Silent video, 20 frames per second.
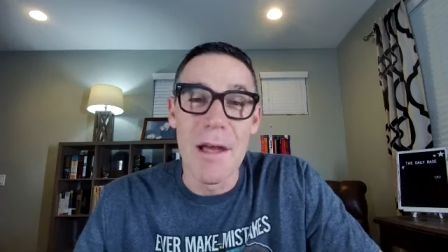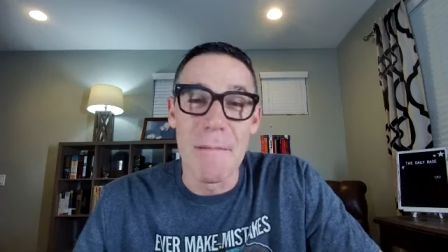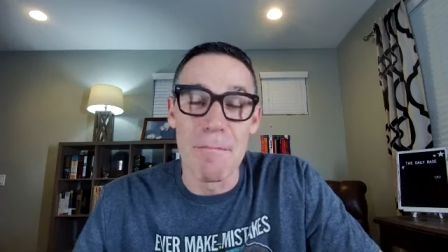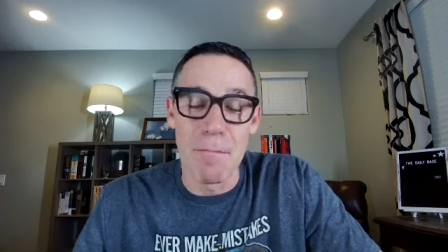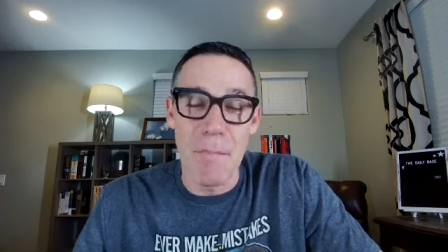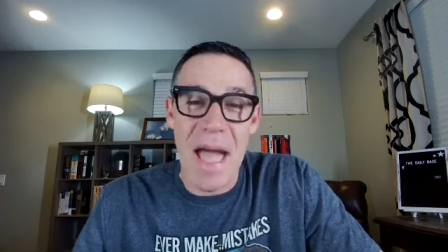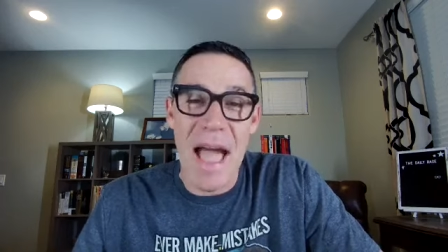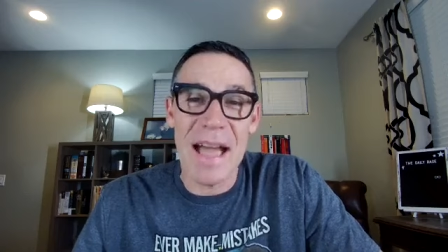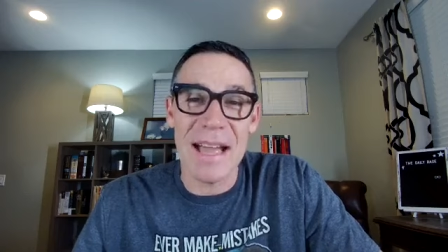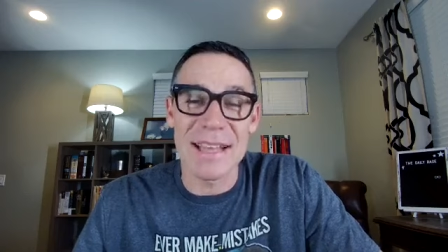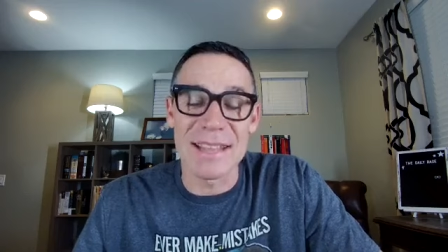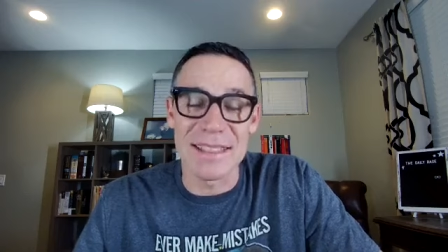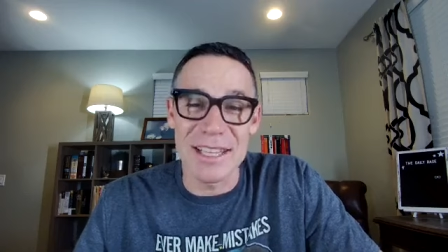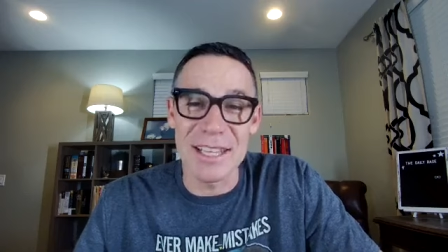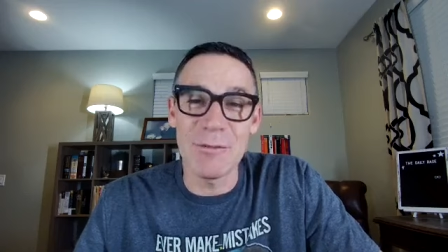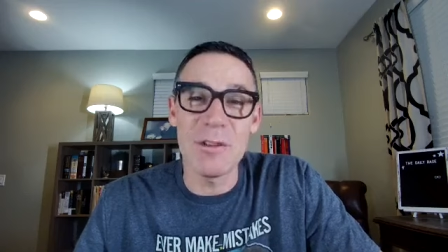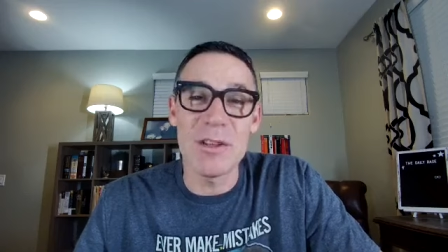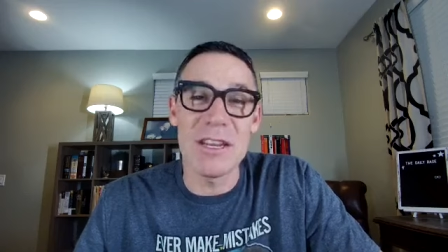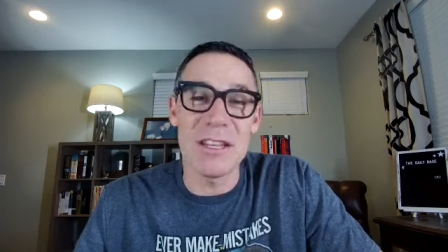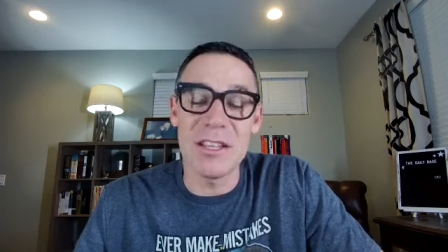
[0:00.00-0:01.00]
back
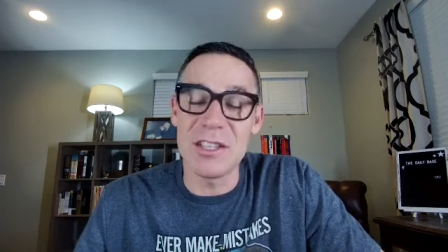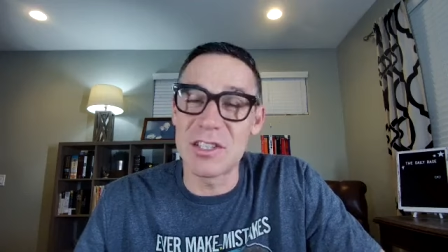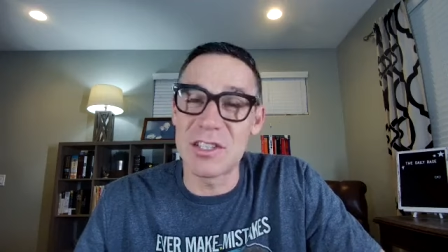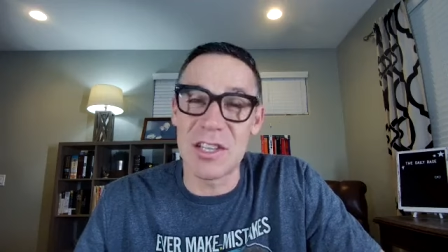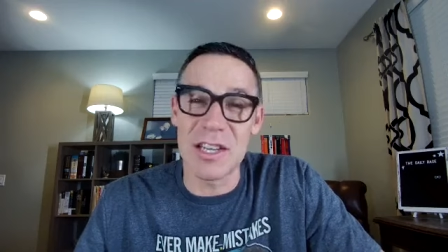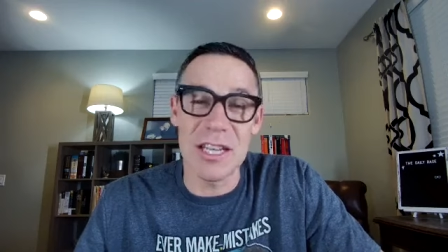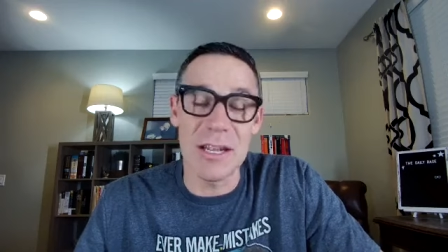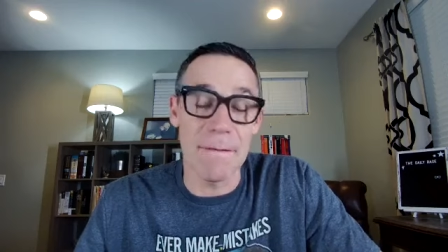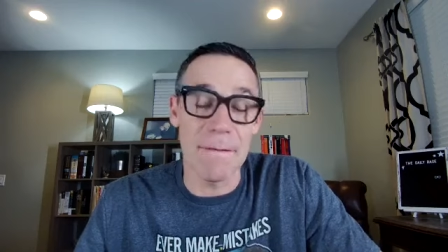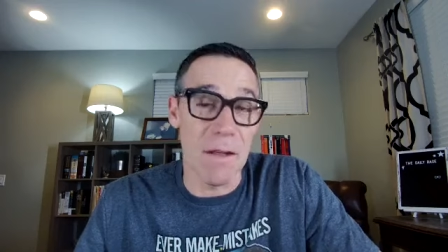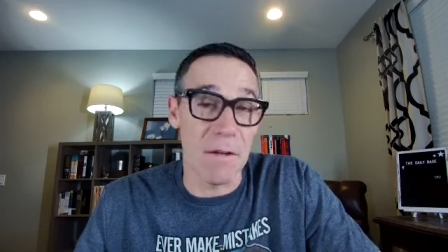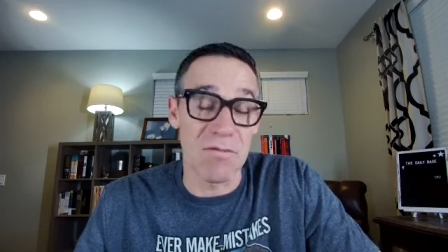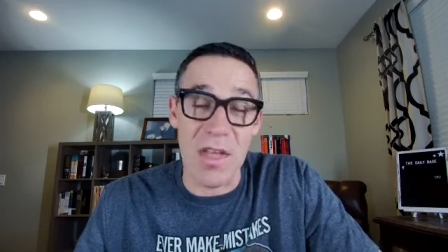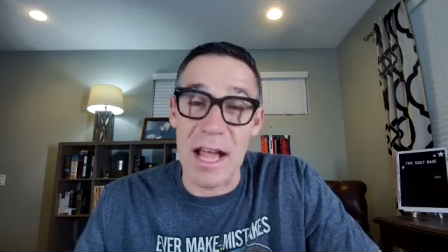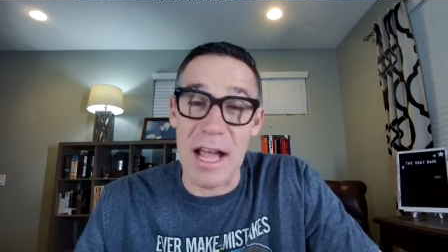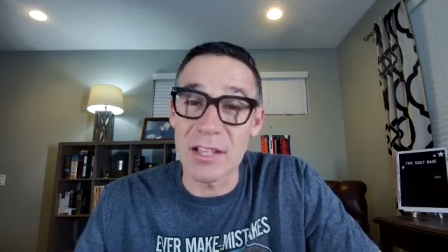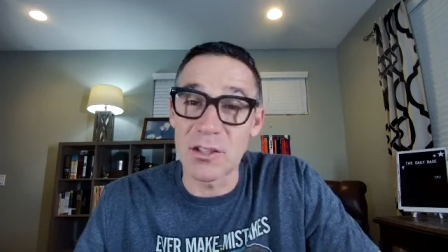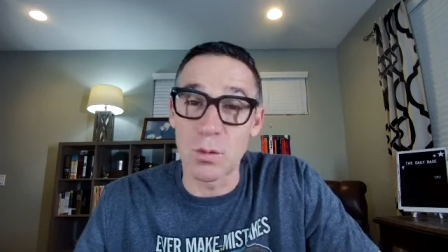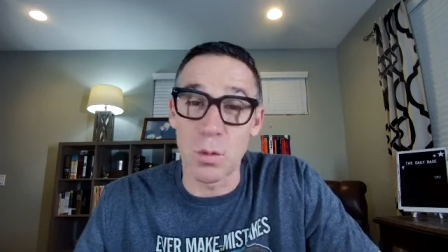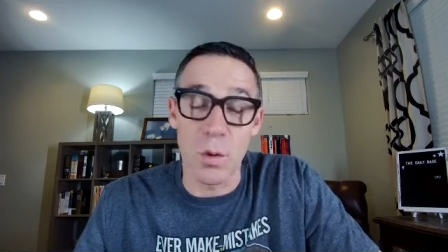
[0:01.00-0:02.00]
living in the city. If
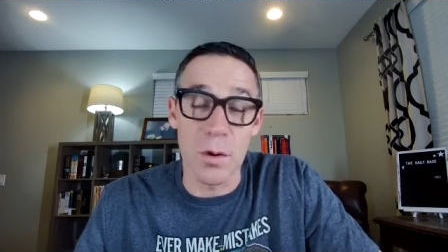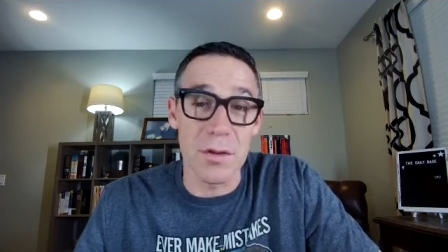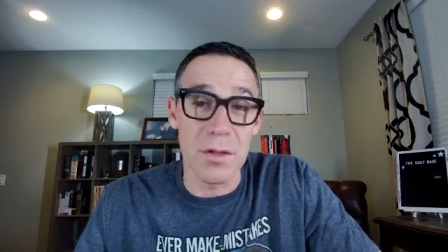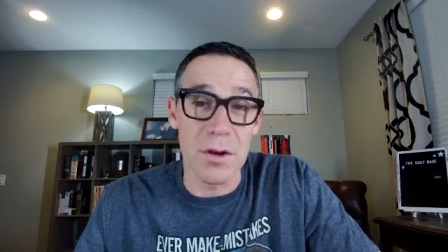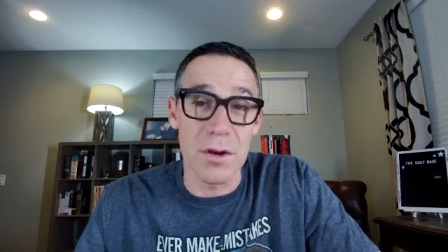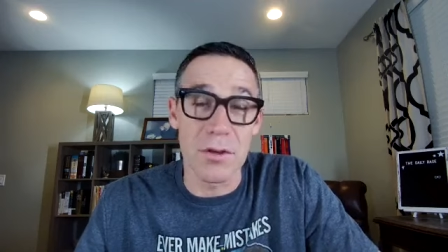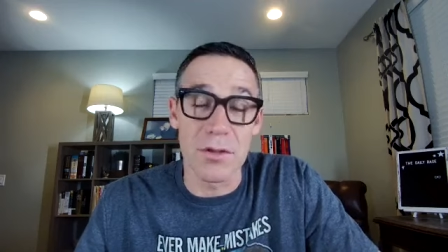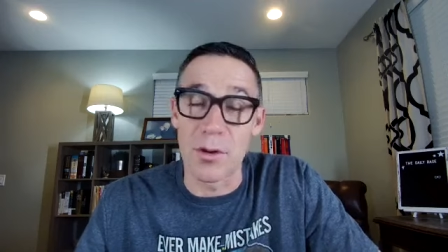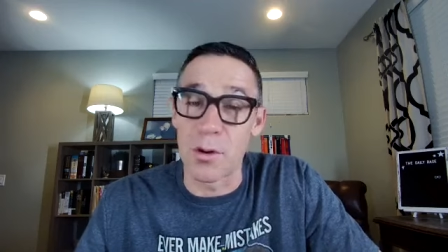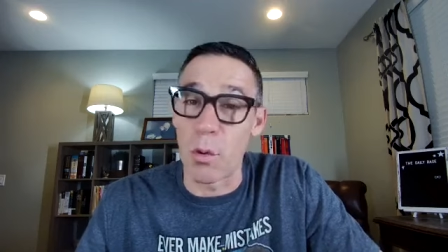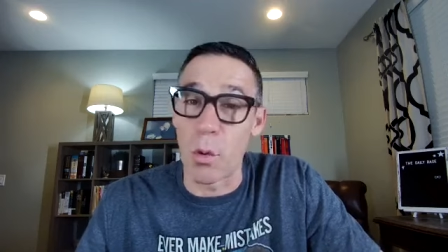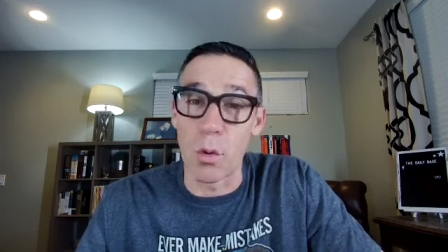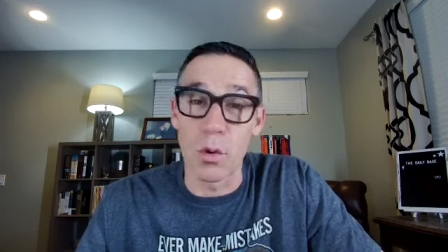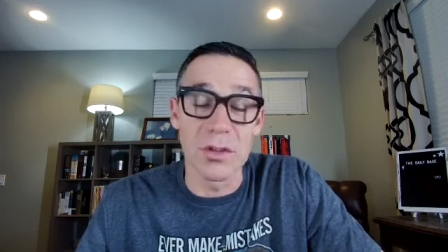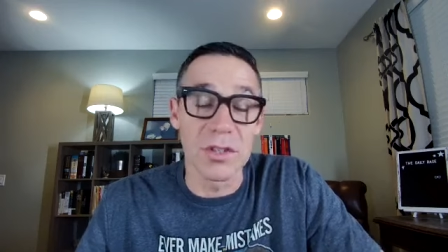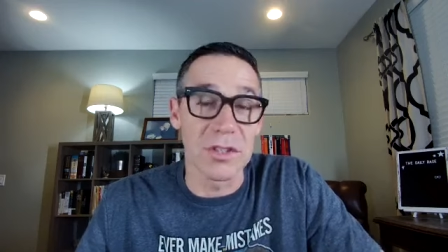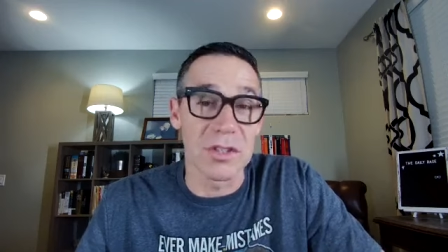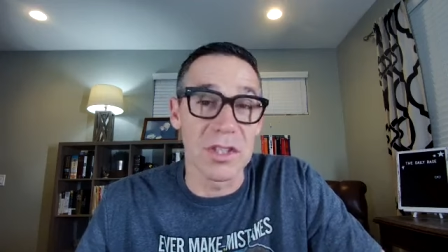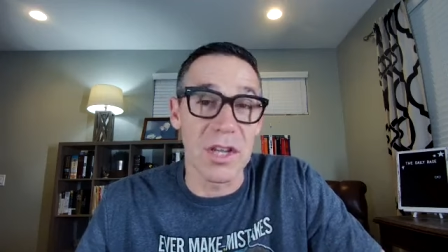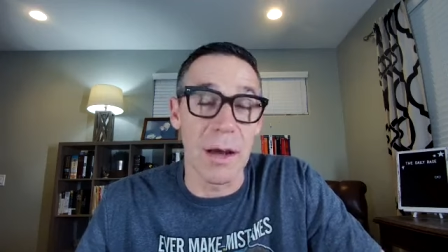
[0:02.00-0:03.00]
that's where their
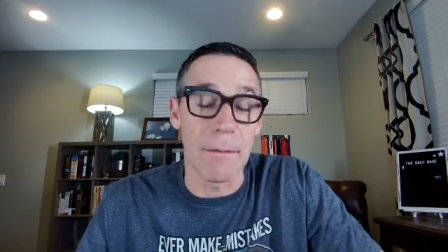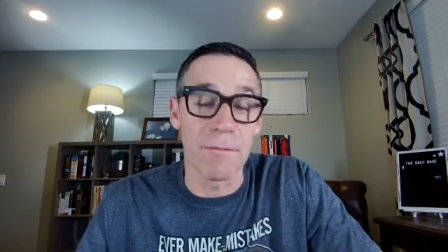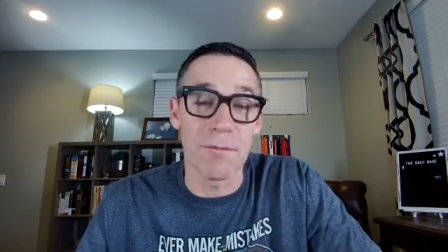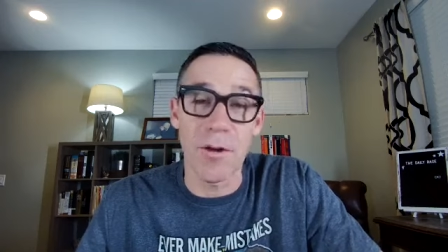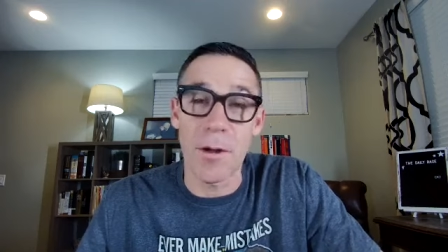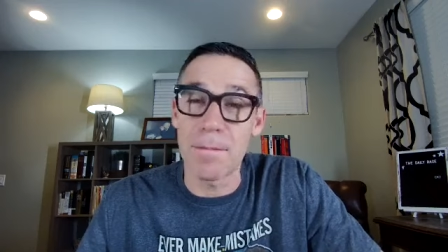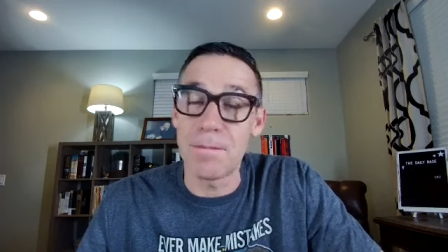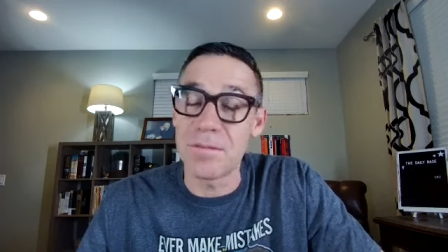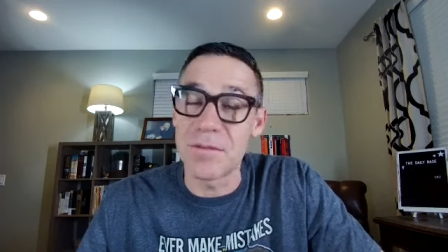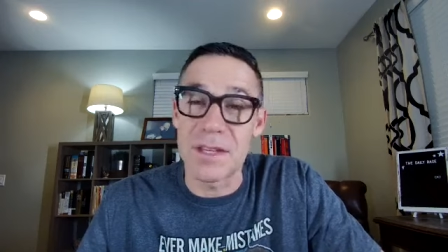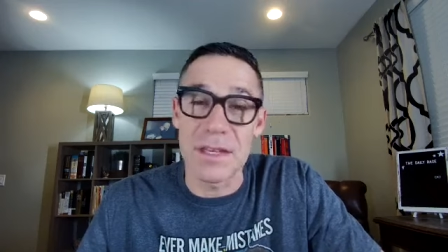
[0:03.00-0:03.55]
origins come from,